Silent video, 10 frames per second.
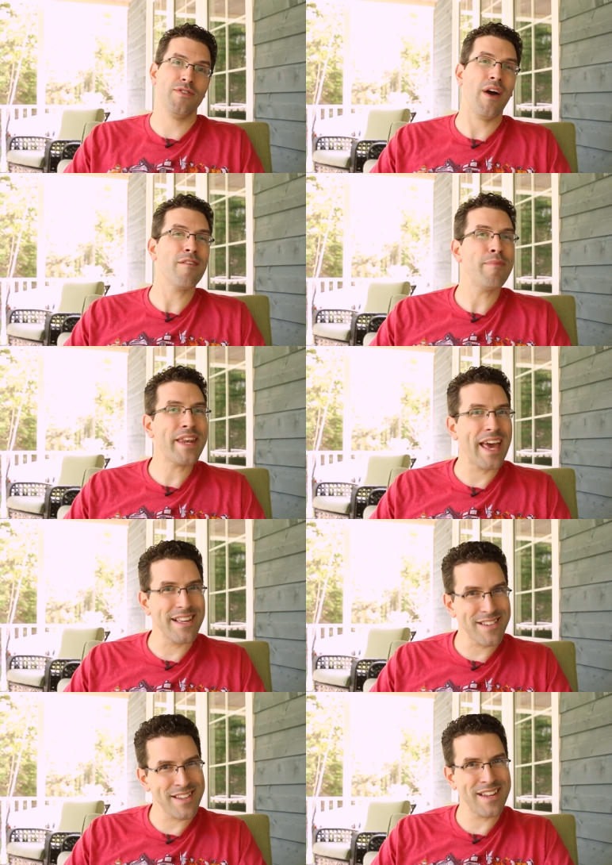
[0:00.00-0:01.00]
So I've been
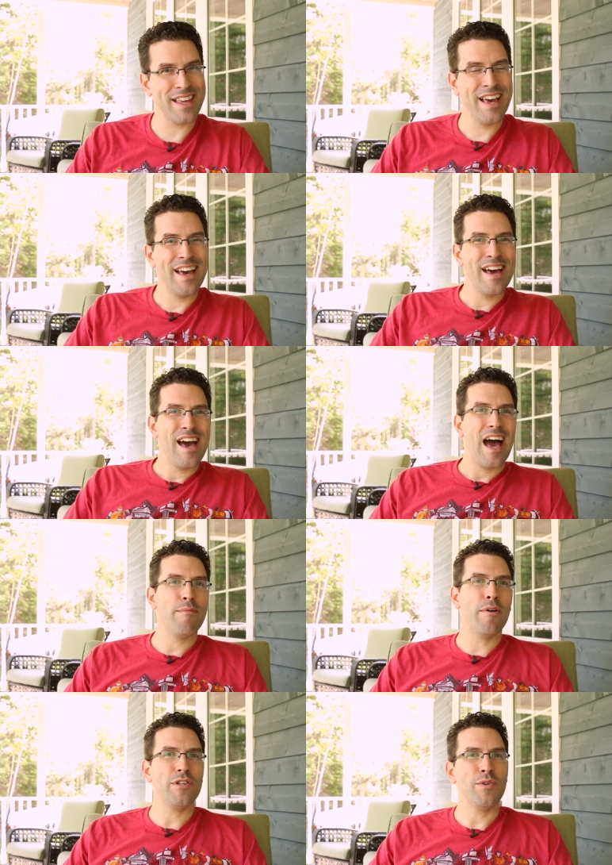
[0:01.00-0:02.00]
hesitant
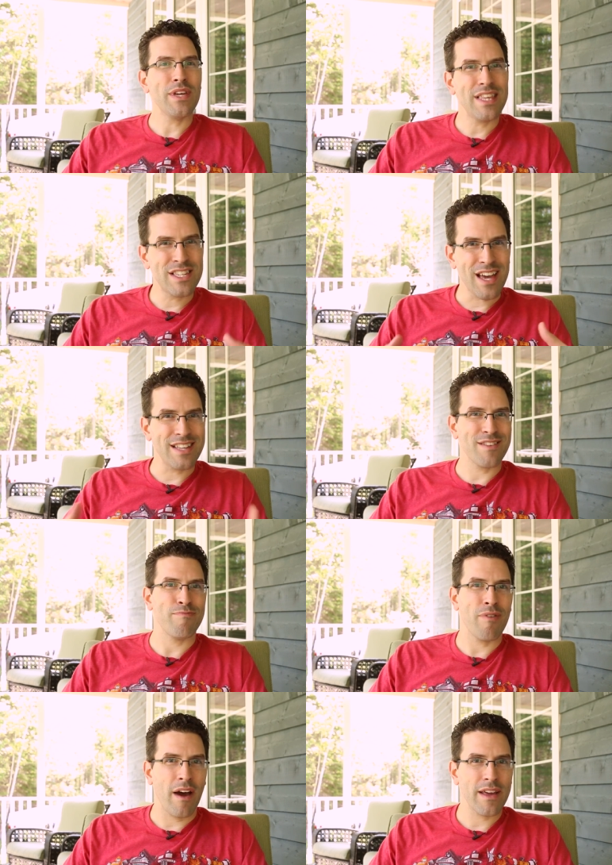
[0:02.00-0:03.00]
about doing these kinds of
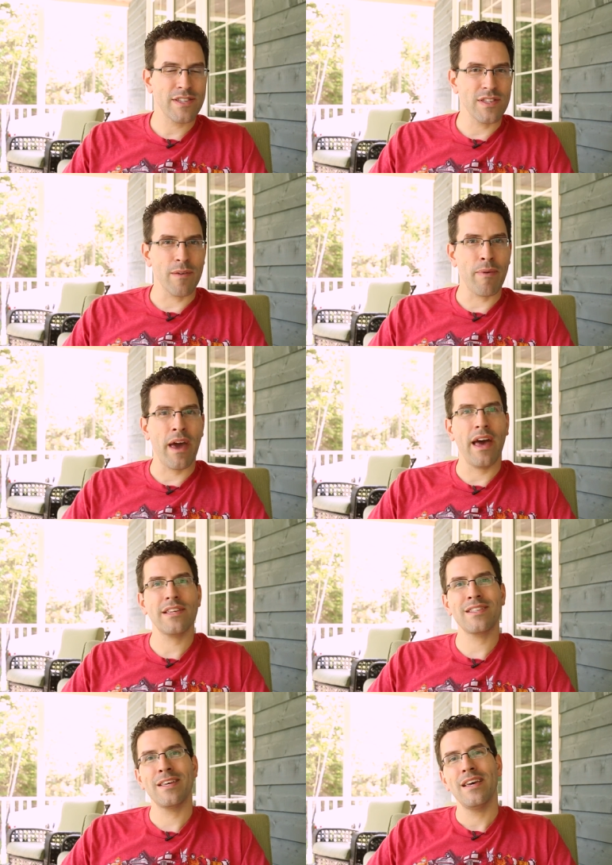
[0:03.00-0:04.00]
products in the
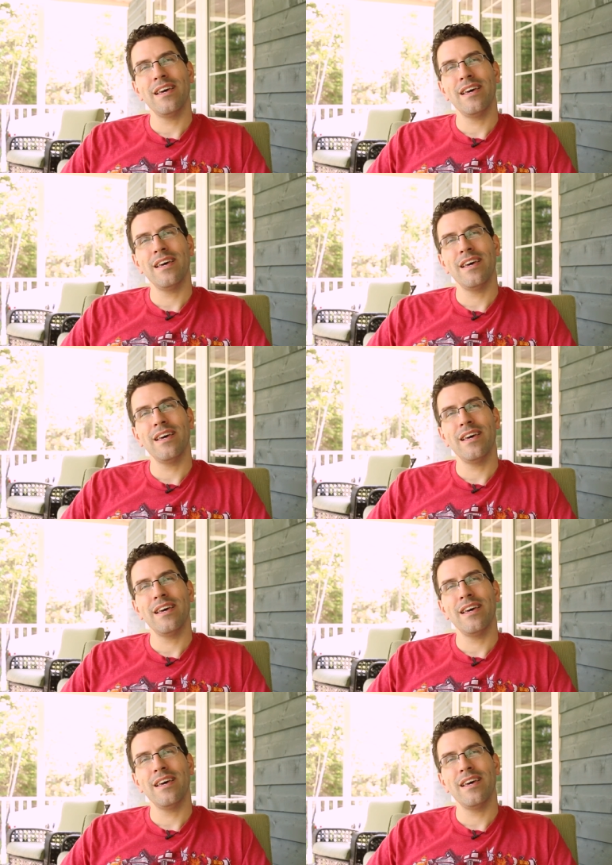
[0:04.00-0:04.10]
past.